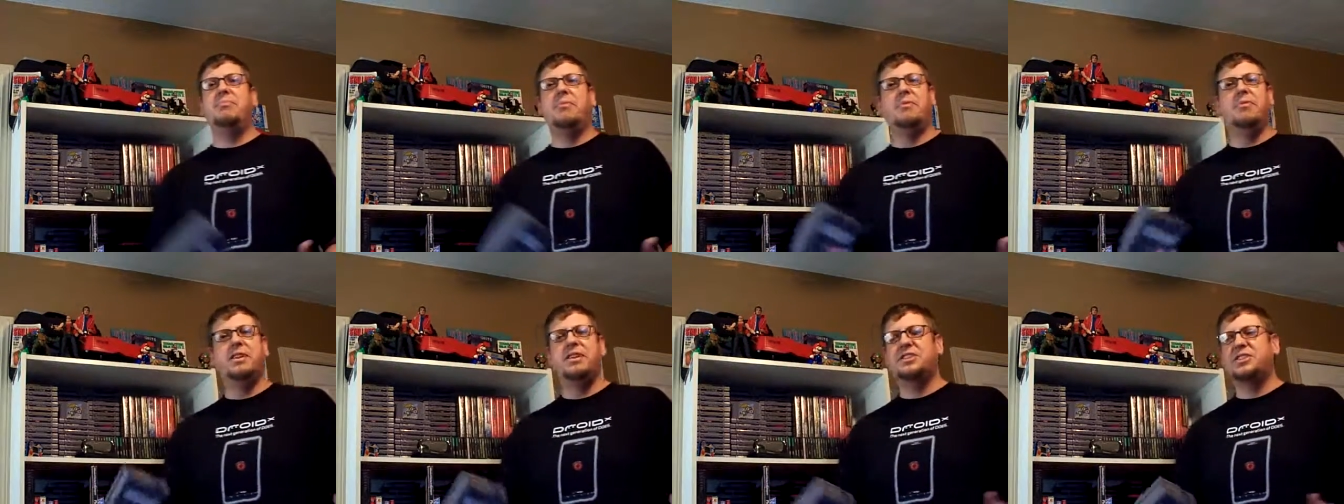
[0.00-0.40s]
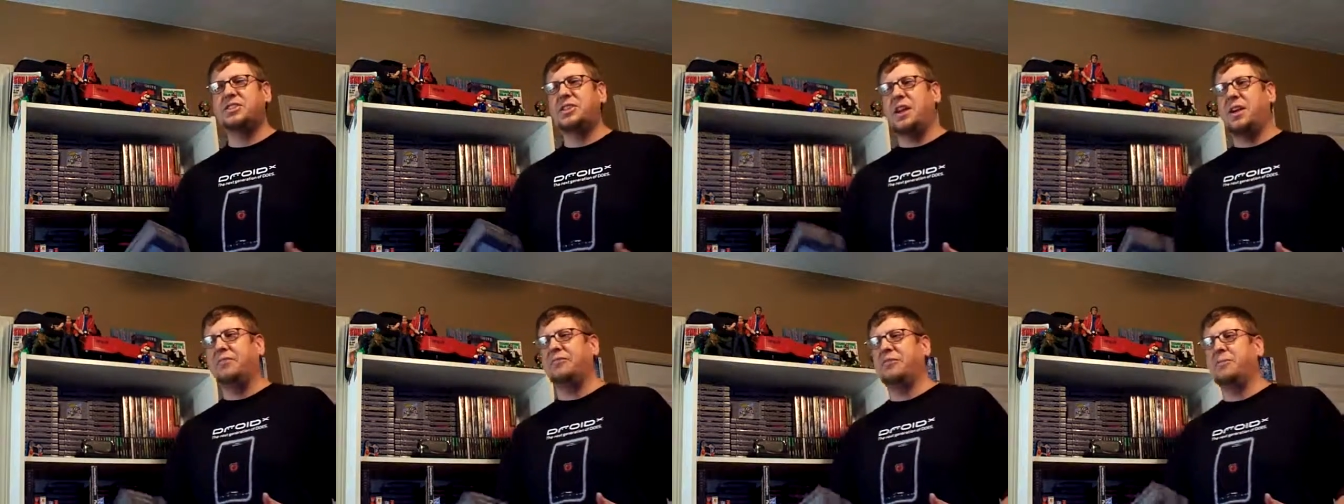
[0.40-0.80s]
this
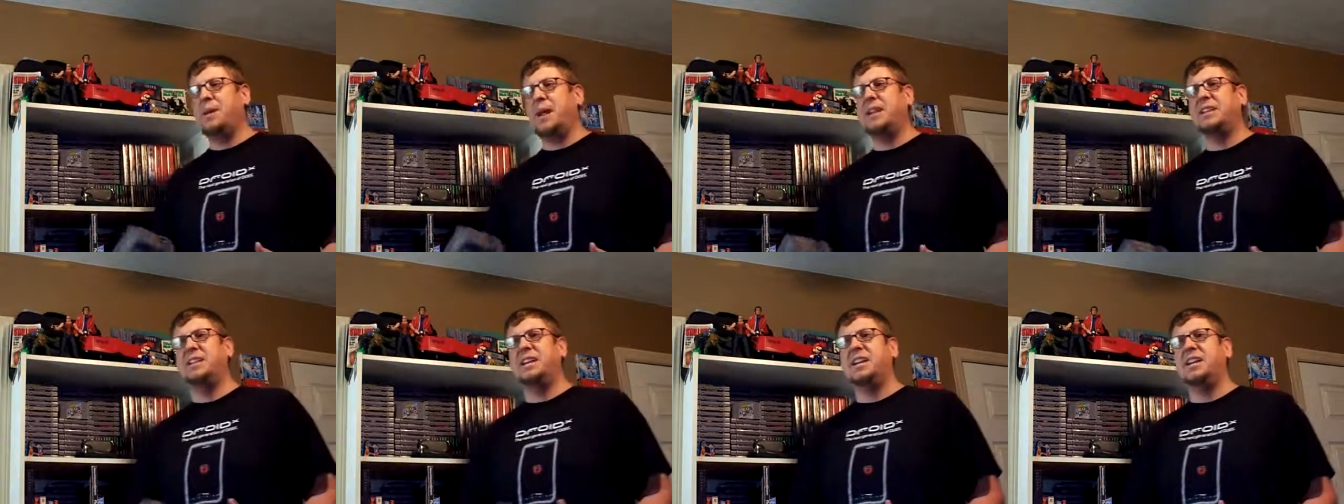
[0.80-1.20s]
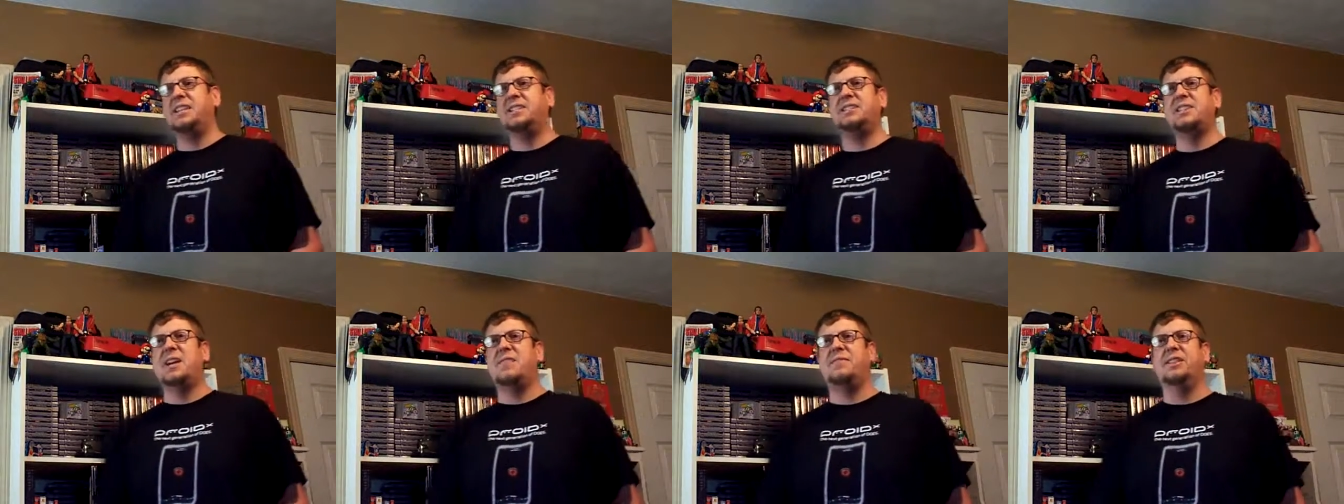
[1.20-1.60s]
stuff from
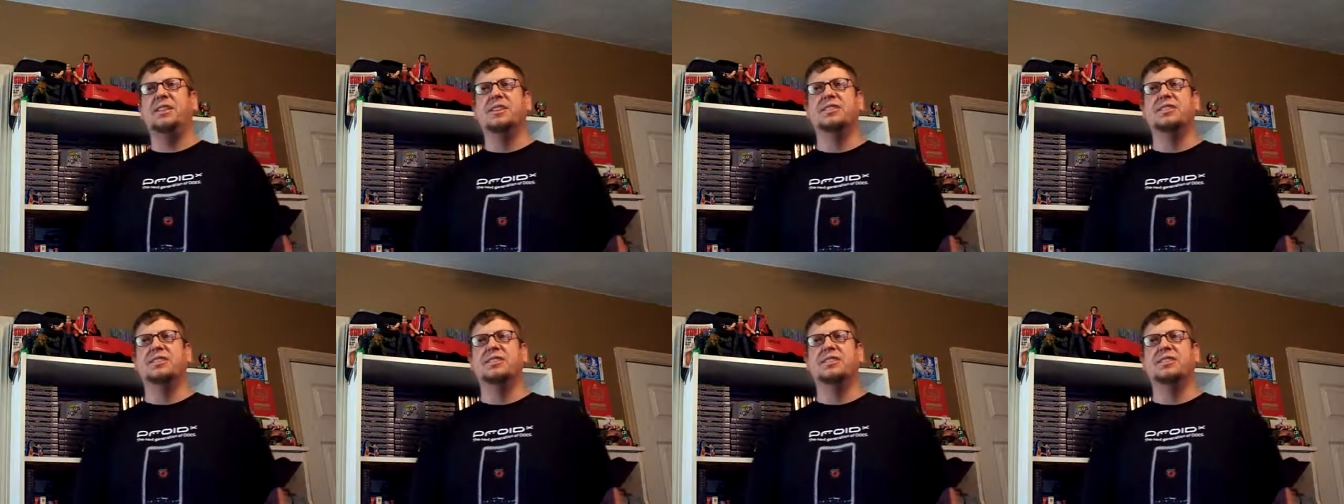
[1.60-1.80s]
1987, the